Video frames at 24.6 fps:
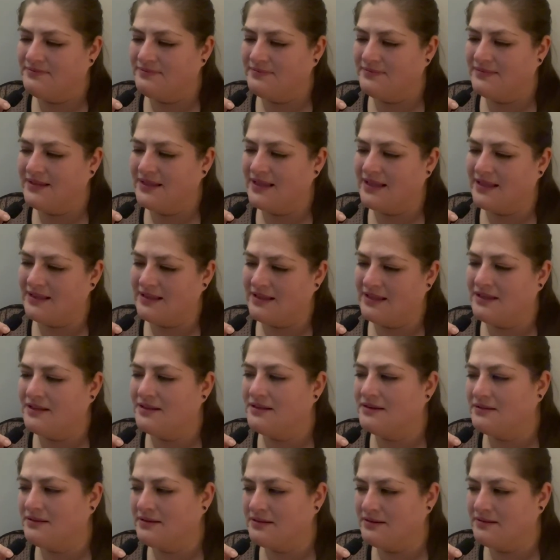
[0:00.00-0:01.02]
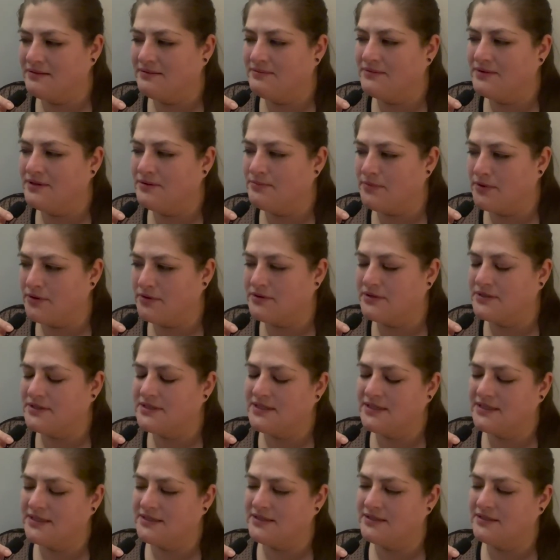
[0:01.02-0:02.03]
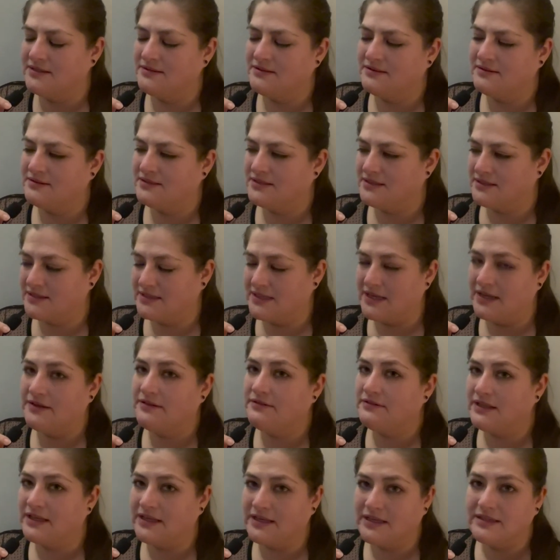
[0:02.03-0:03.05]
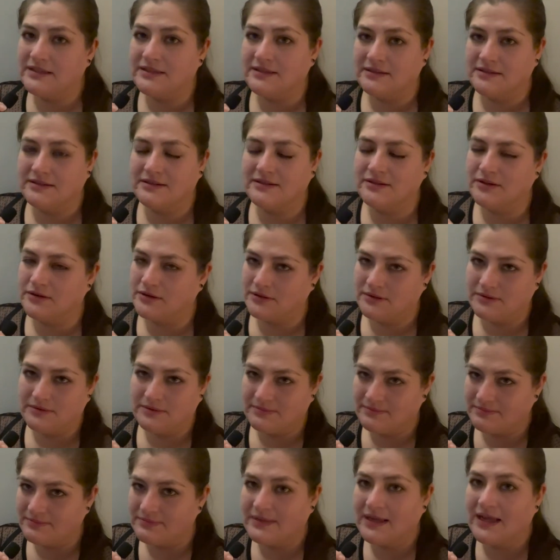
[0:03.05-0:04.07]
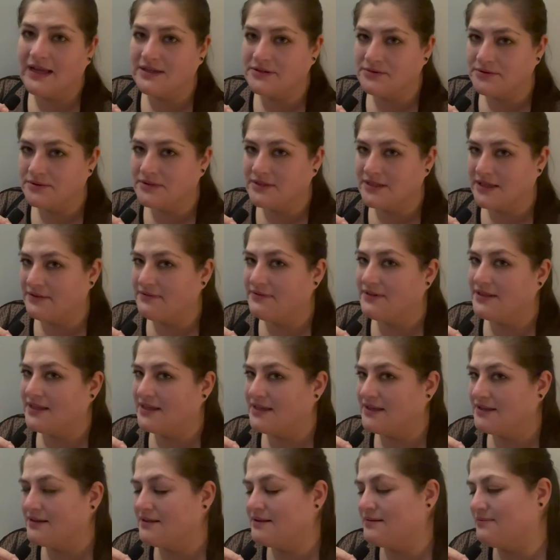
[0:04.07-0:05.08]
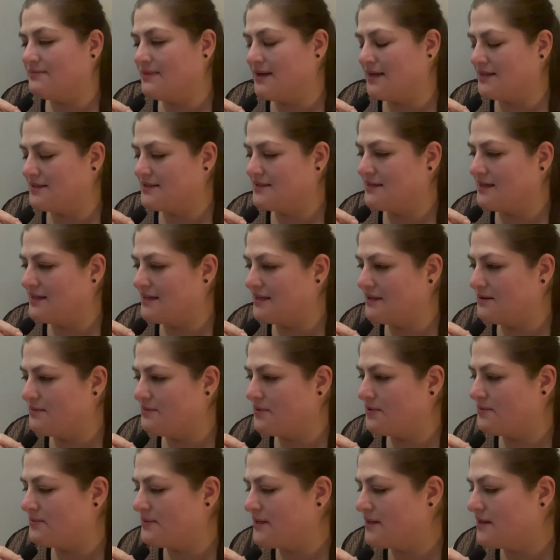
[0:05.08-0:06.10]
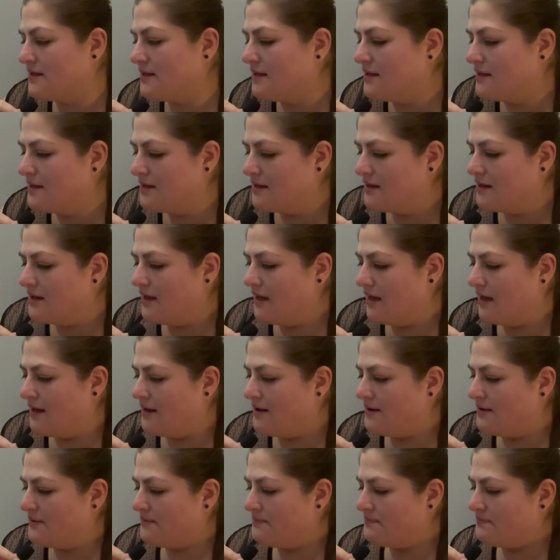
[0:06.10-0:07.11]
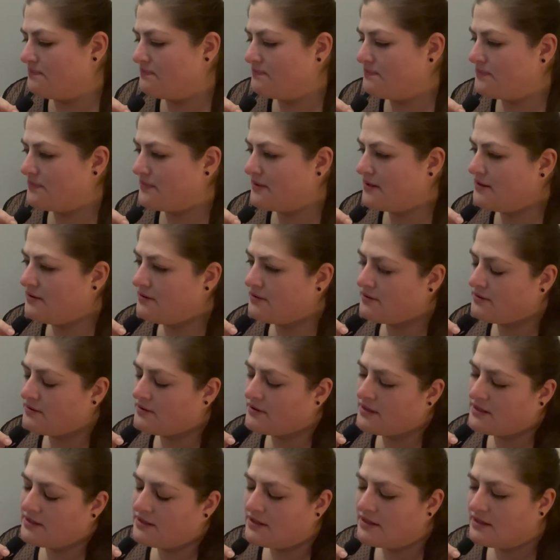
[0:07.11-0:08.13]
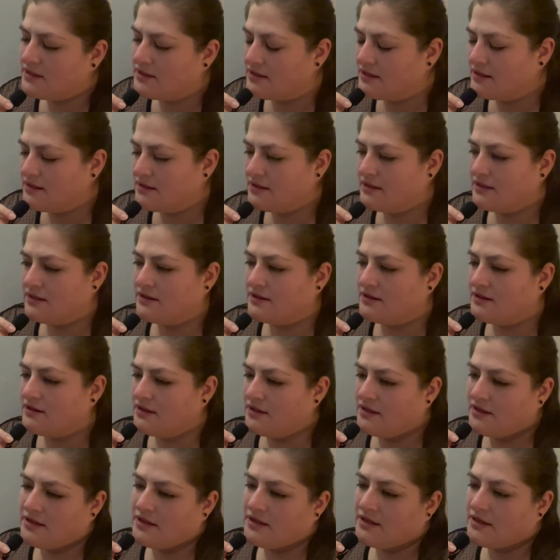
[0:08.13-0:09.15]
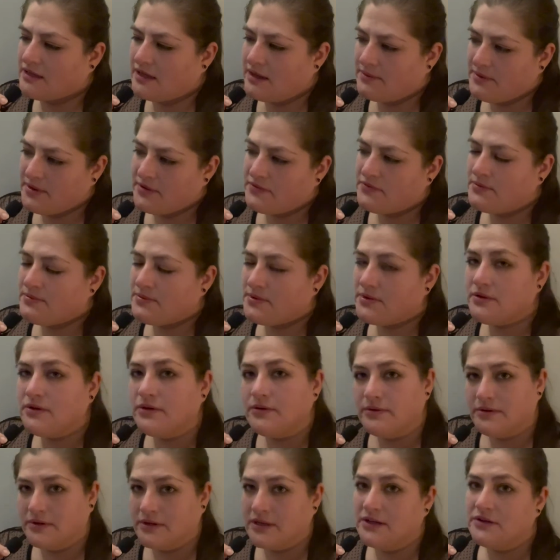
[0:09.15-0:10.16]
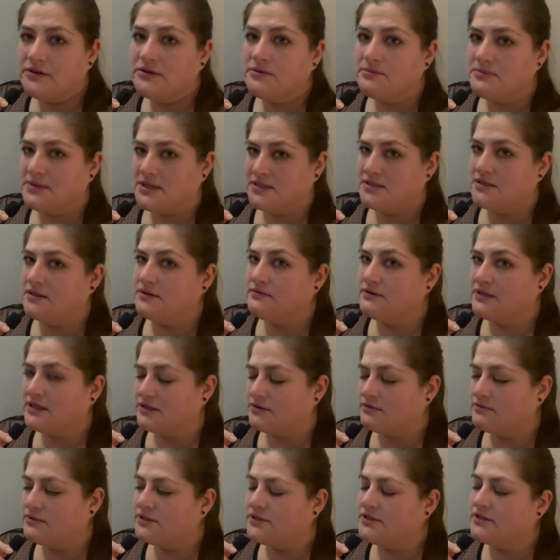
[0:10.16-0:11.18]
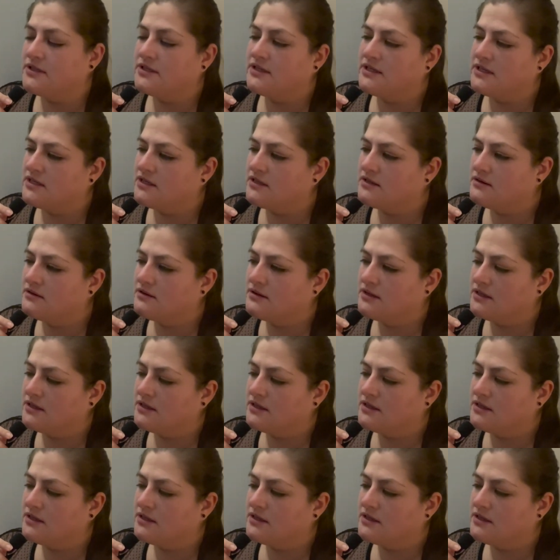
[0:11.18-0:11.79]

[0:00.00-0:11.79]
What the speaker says: like, democracy isn't safe, like, it's not a actual safe thing in Pakistan at the moment. You know, I think, like, coming from a third world country myself, like, originally,